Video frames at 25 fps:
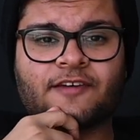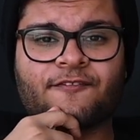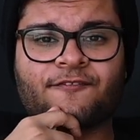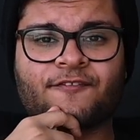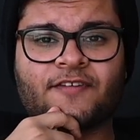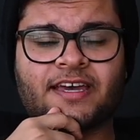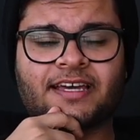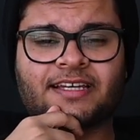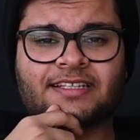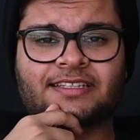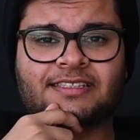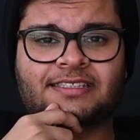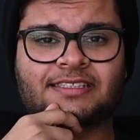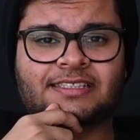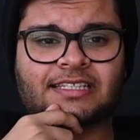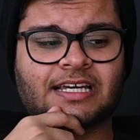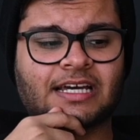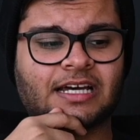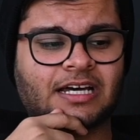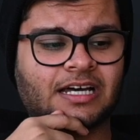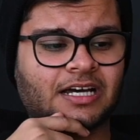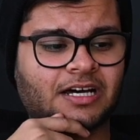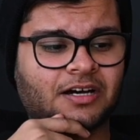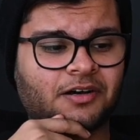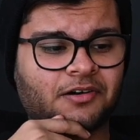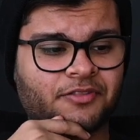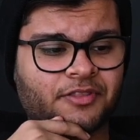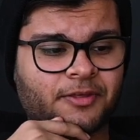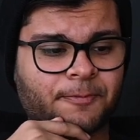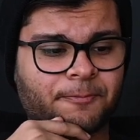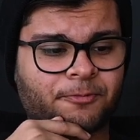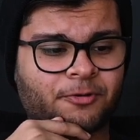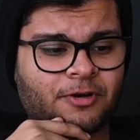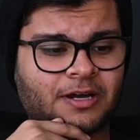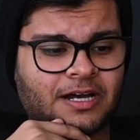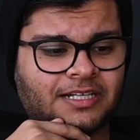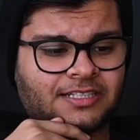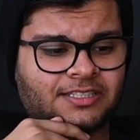effect on the
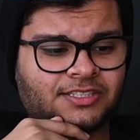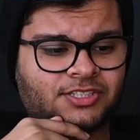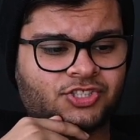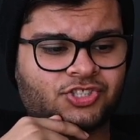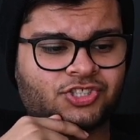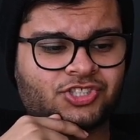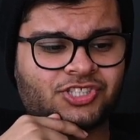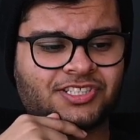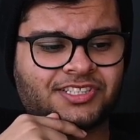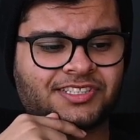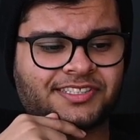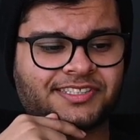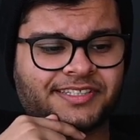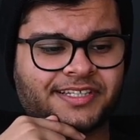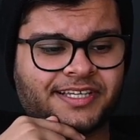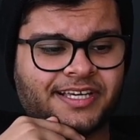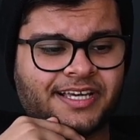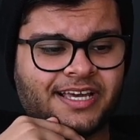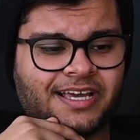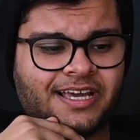price sheet.